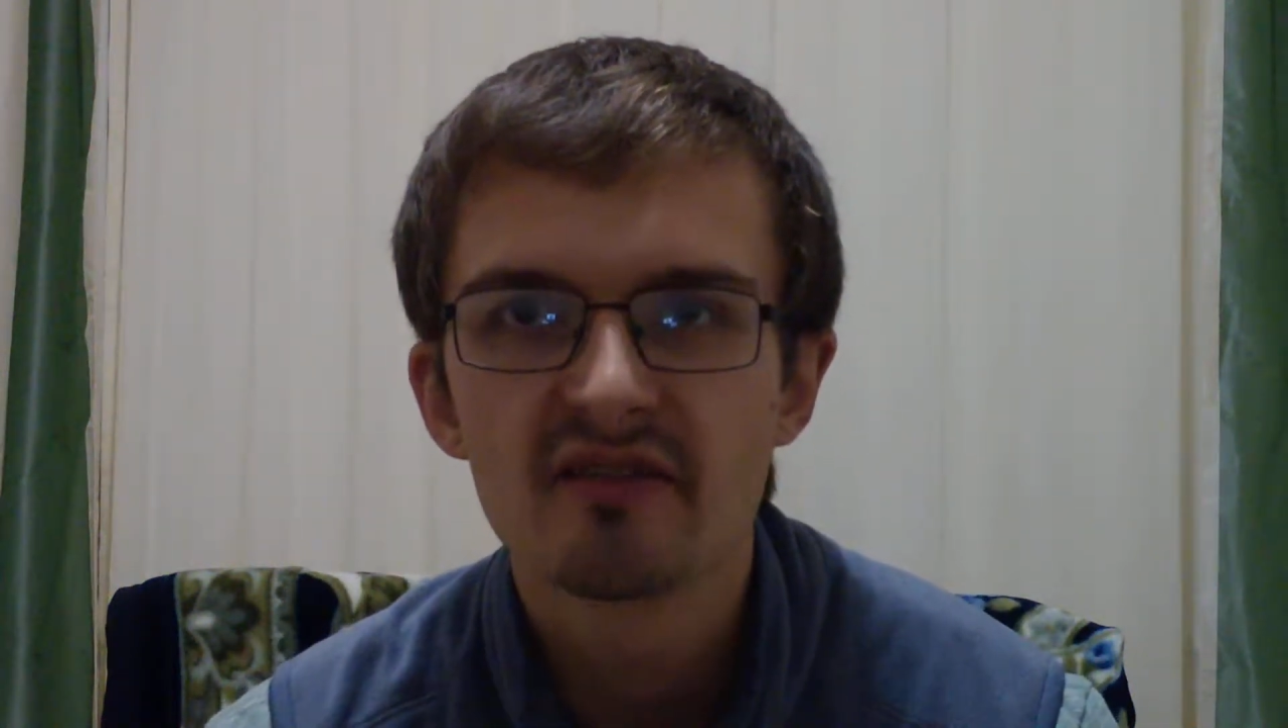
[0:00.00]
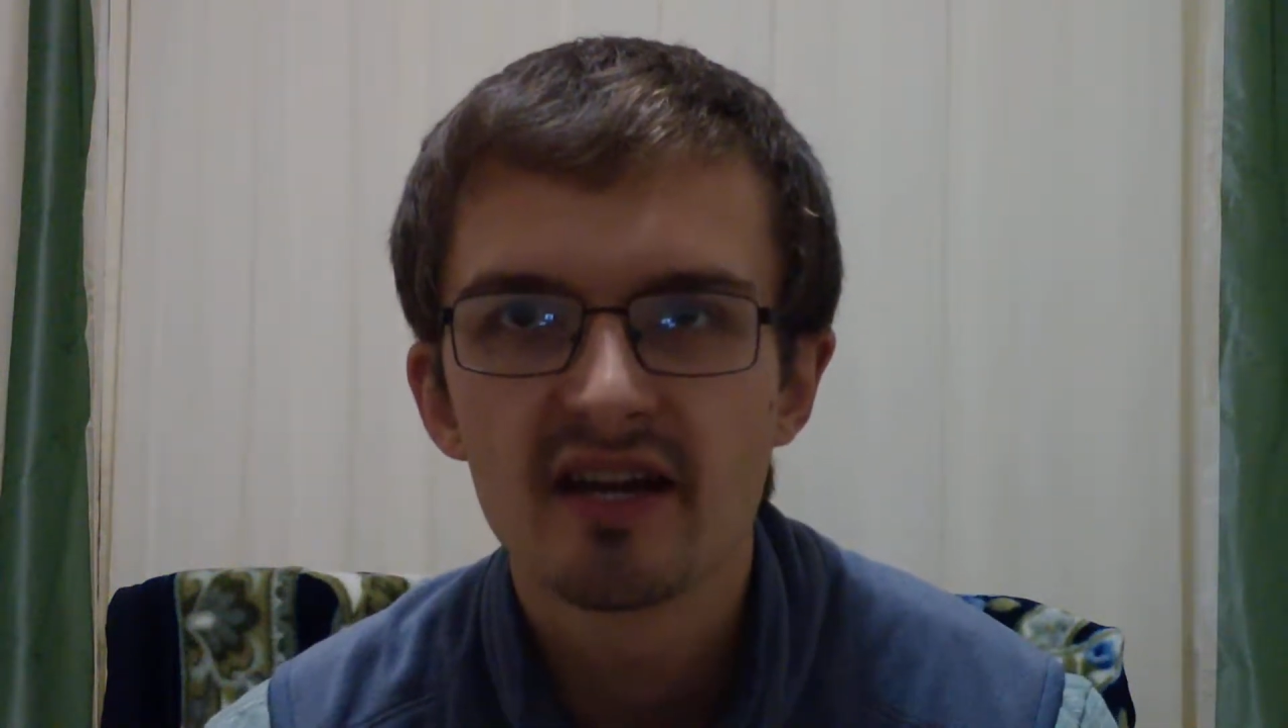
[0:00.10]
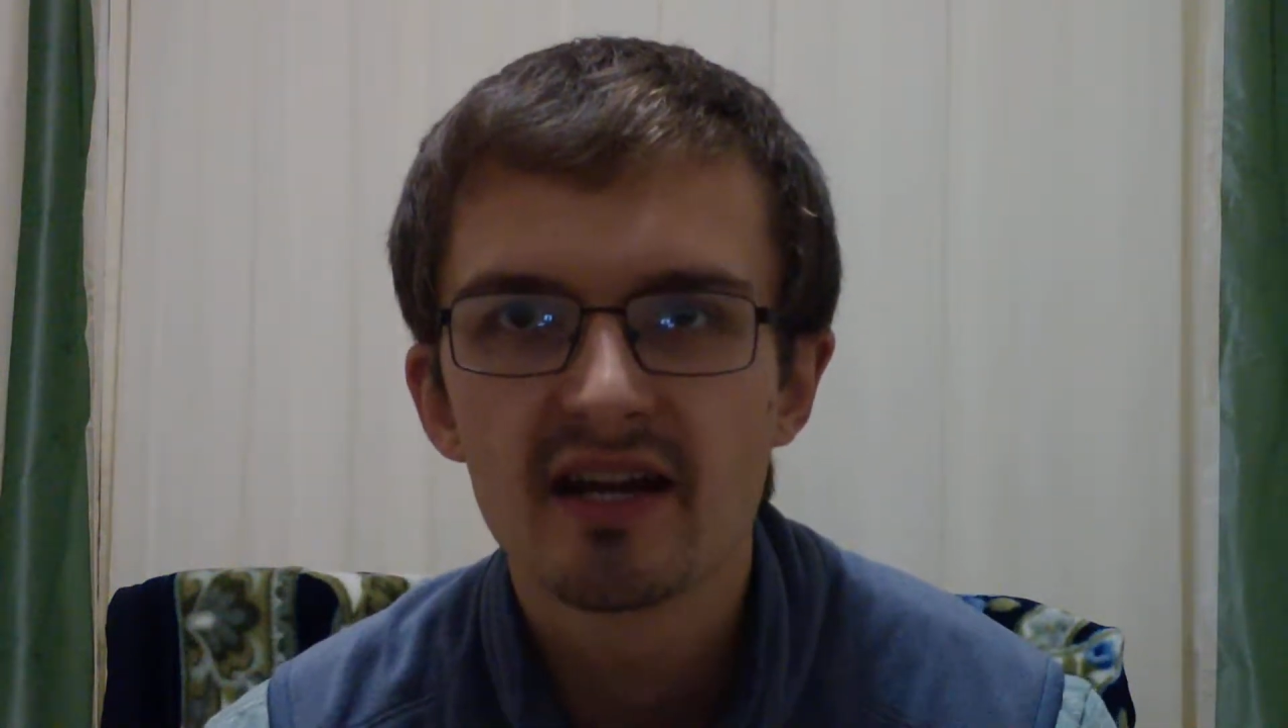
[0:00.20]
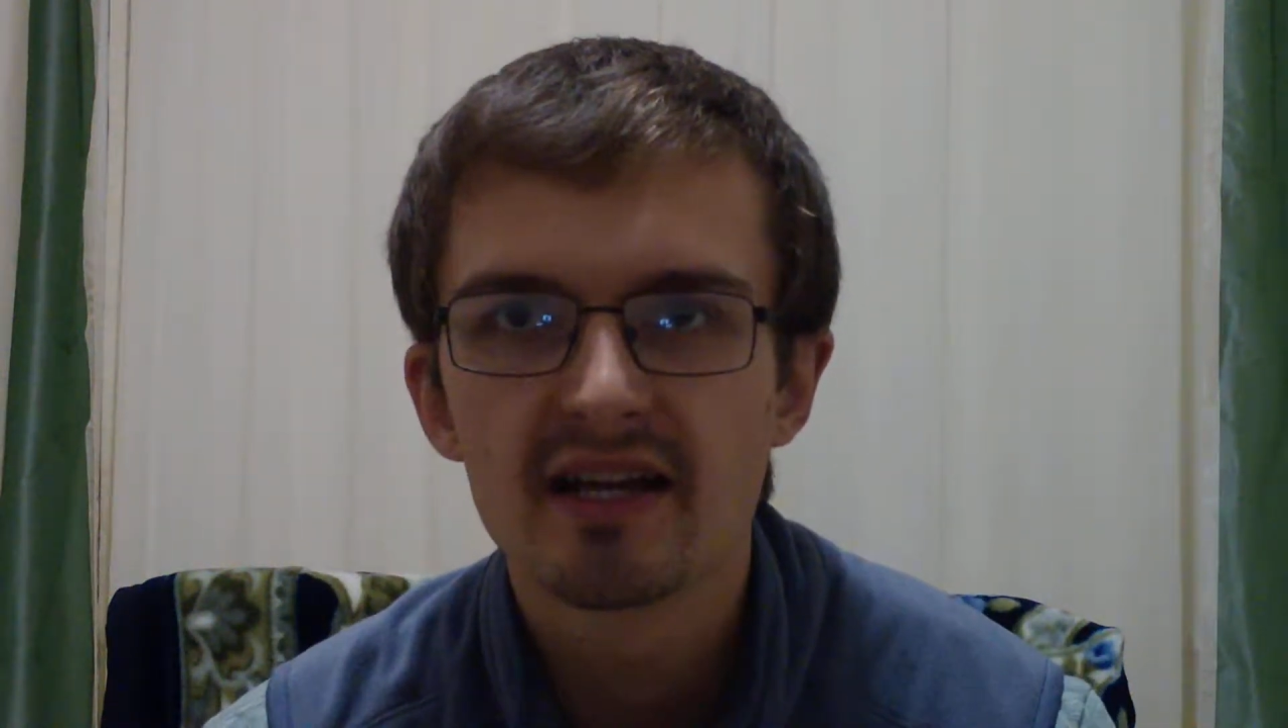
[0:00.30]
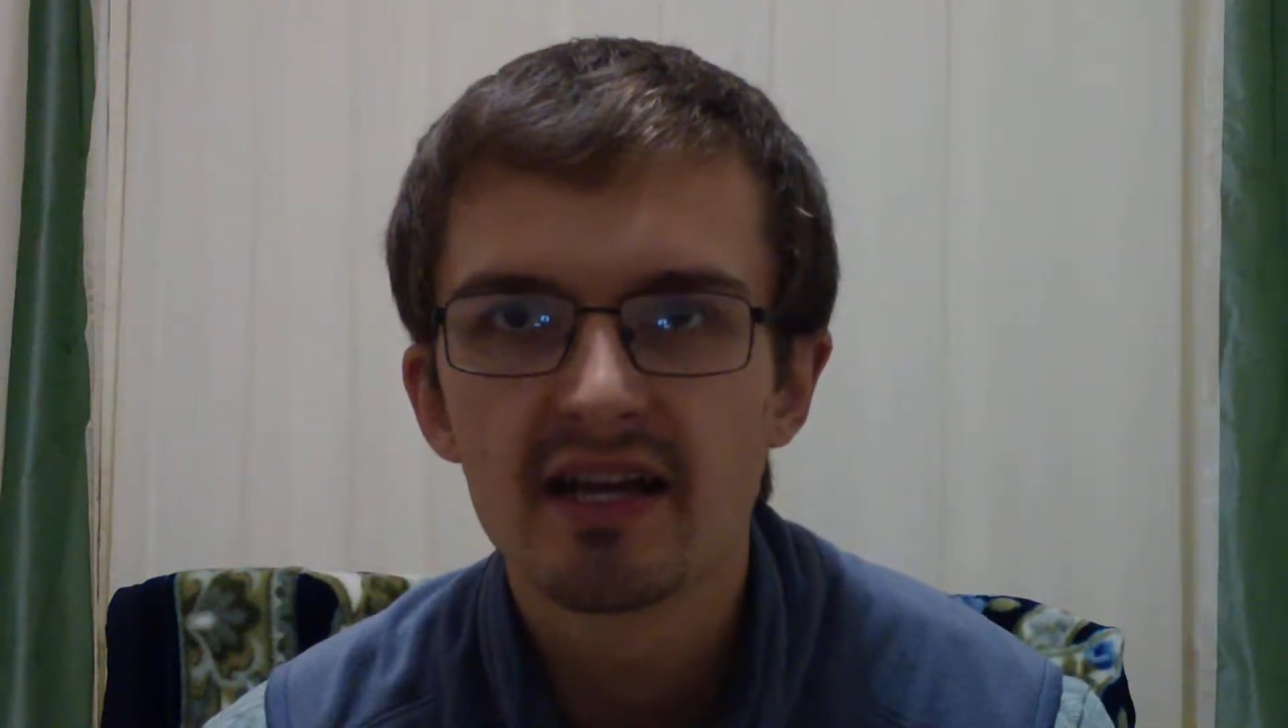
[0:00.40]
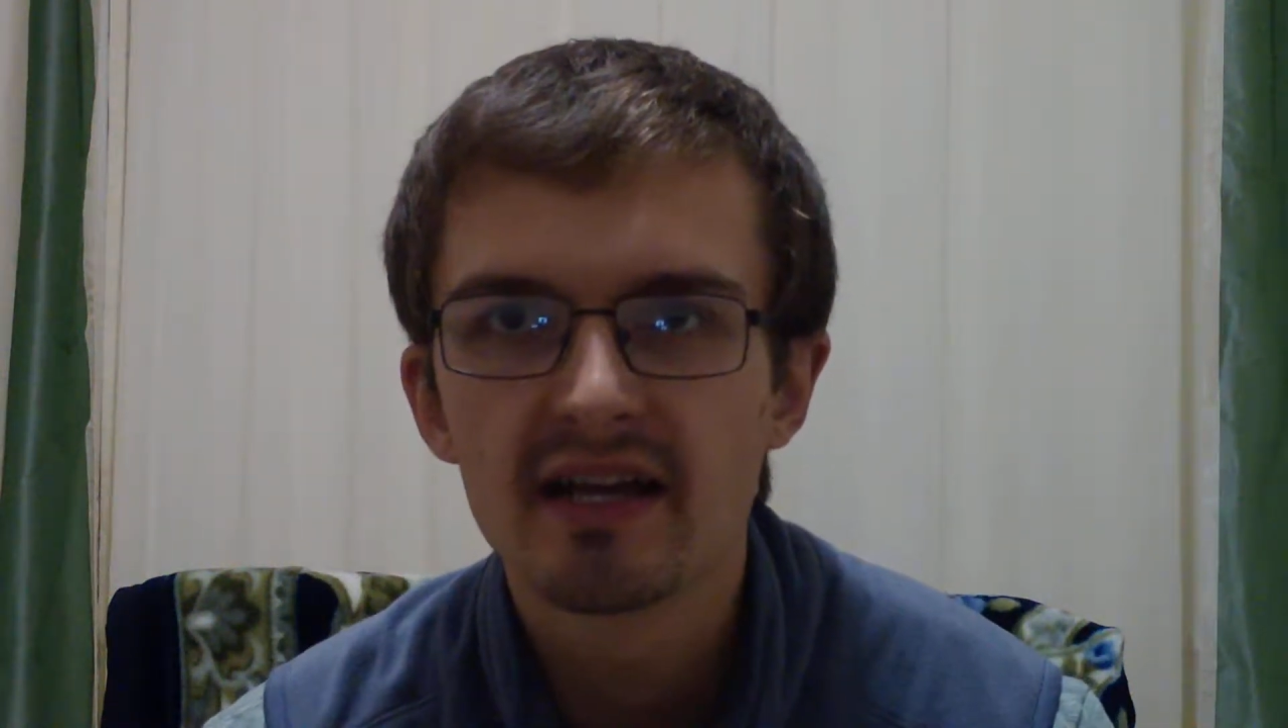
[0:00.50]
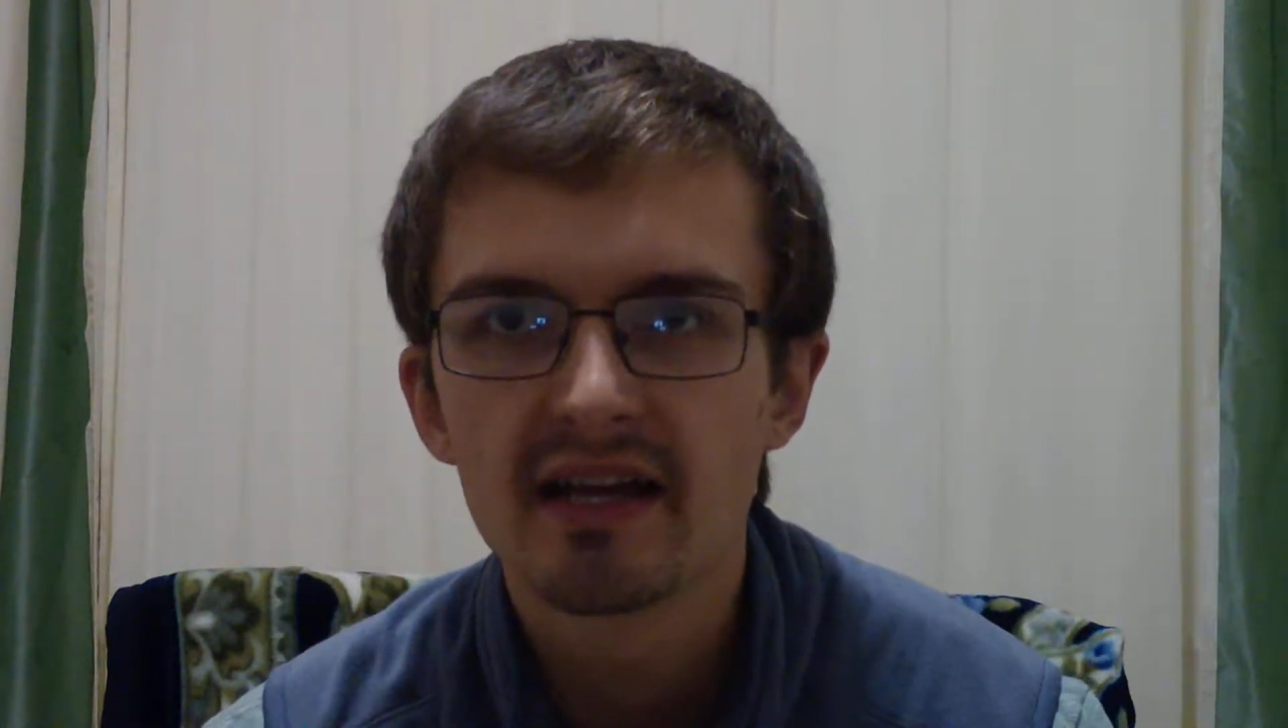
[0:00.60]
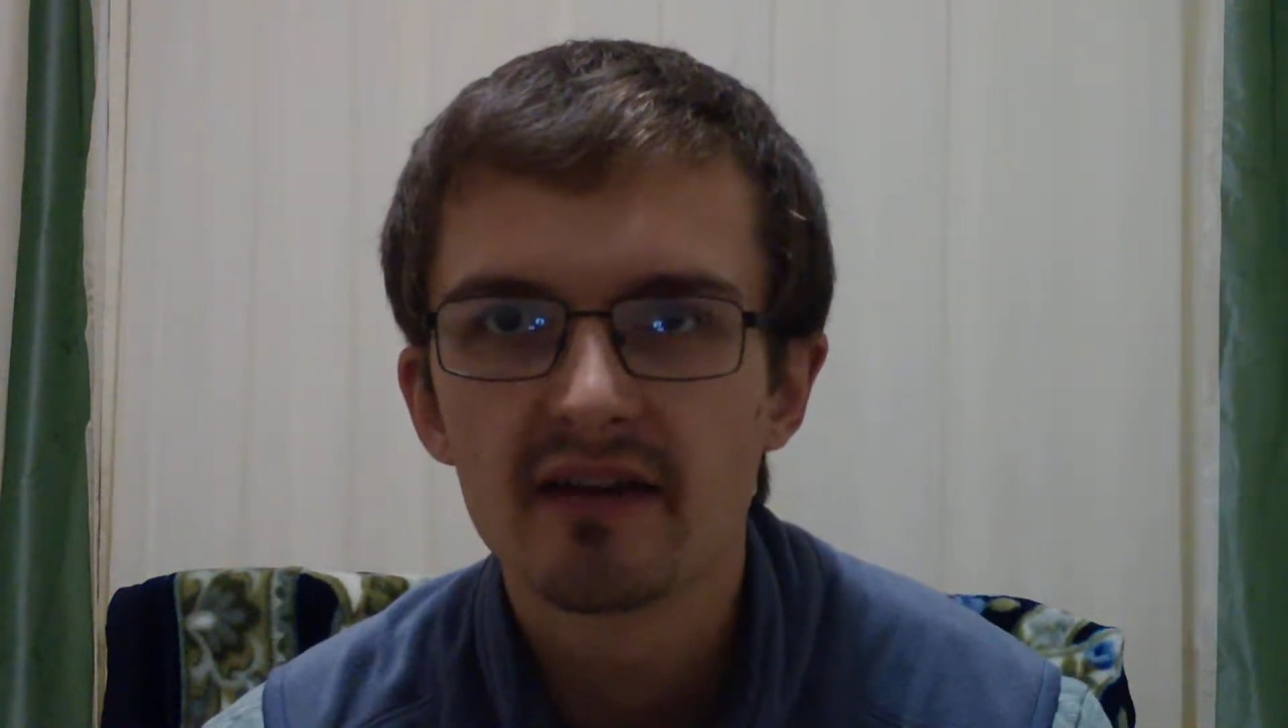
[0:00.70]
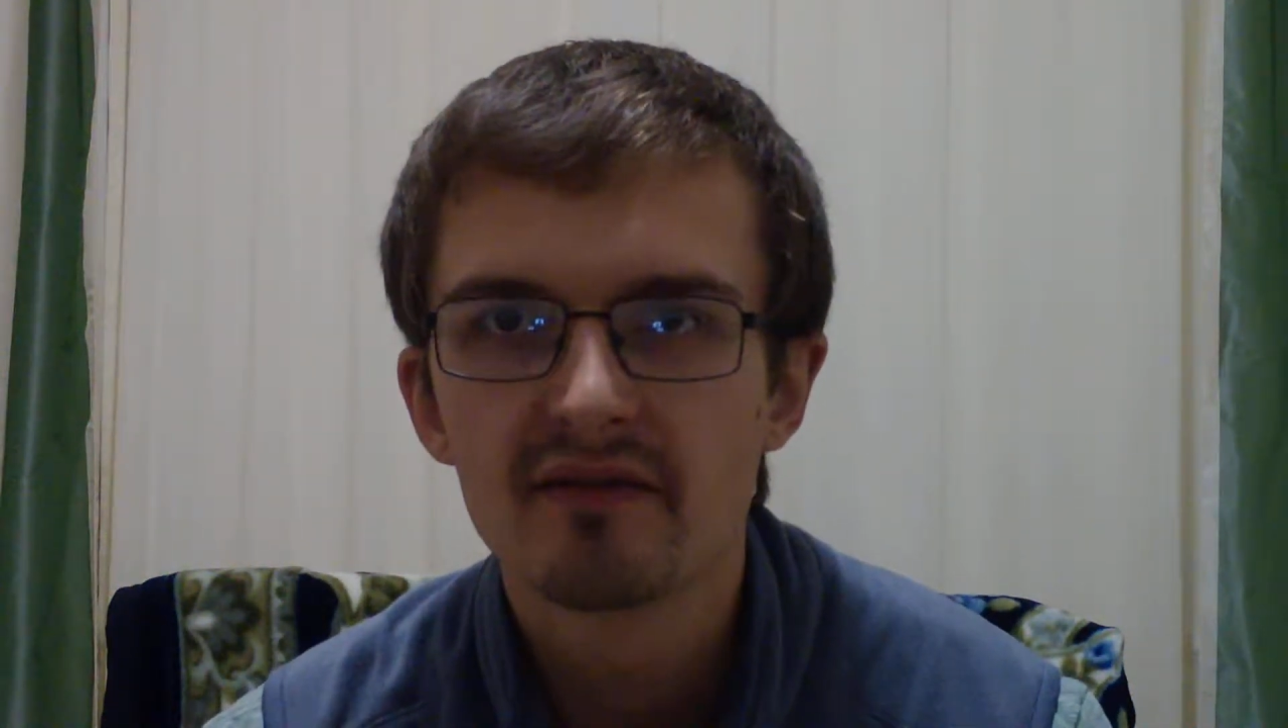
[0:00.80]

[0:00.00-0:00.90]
aka